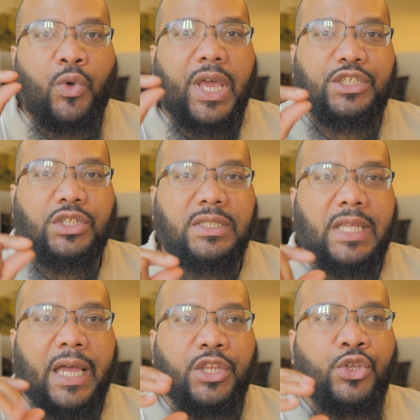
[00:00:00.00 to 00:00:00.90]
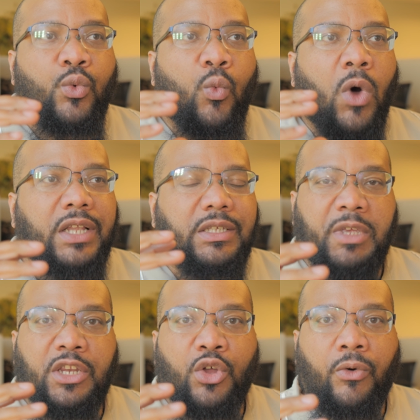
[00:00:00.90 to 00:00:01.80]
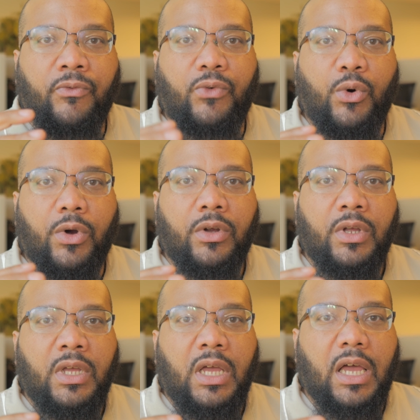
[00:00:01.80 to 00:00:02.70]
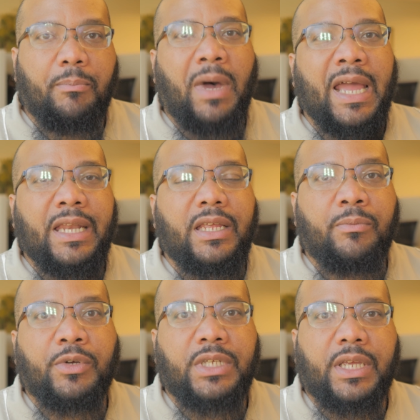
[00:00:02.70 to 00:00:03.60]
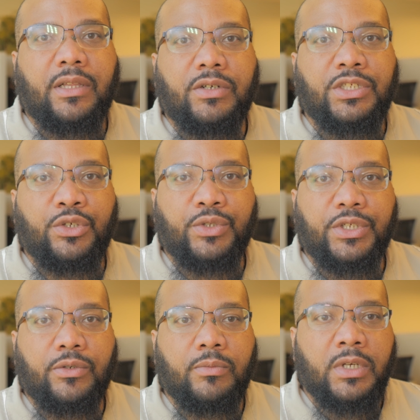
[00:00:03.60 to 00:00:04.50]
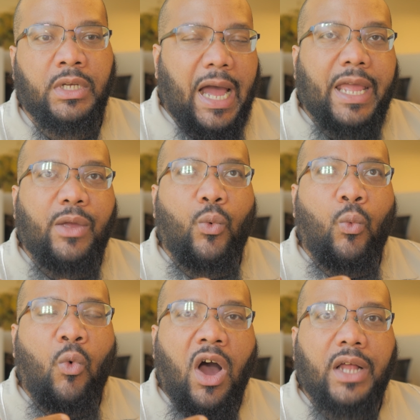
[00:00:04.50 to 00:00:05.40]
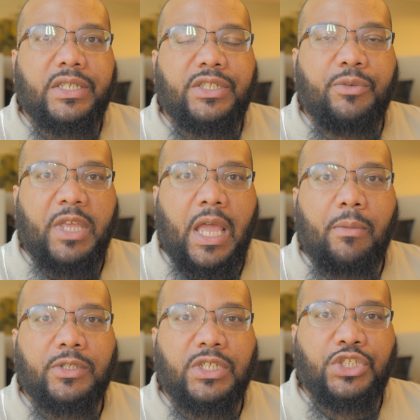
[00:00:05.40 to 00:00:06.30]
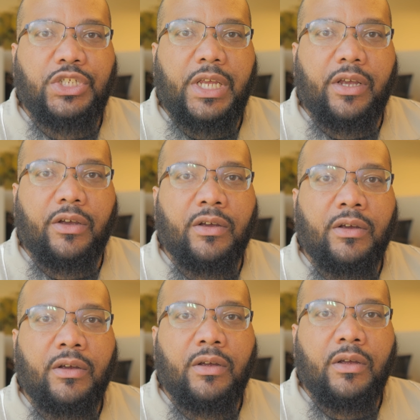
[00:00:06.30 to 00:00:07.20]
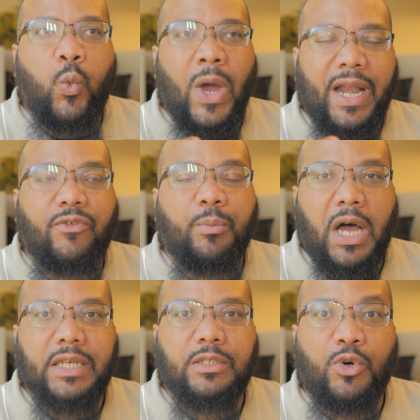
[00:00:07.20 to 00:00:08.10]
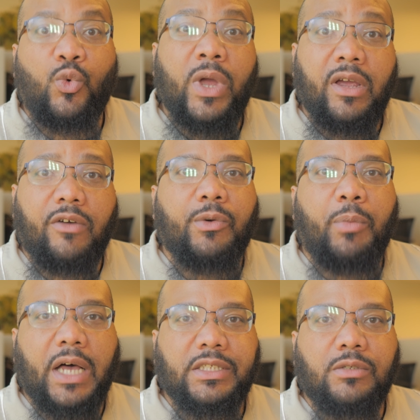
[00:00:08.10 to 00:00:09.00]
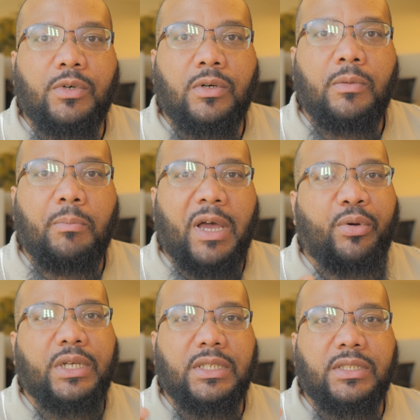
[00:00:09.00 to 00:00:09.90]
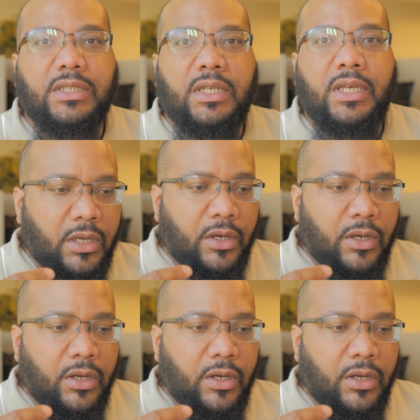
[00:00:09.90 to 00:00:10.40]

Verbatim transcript: locations that you want to be known for. And mine in particular is YouTube. I want to be able to share whenever possible, wherever possible, my presence.